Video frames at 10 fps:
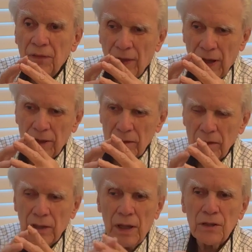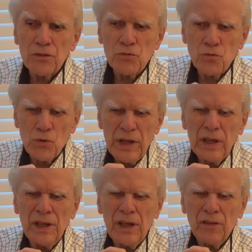That that is
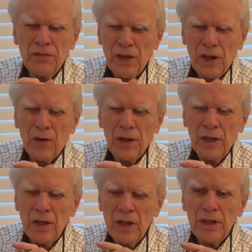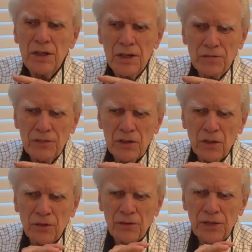really a very
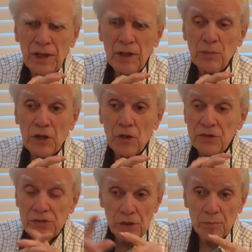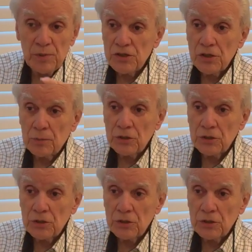difficult thing because the Episcopal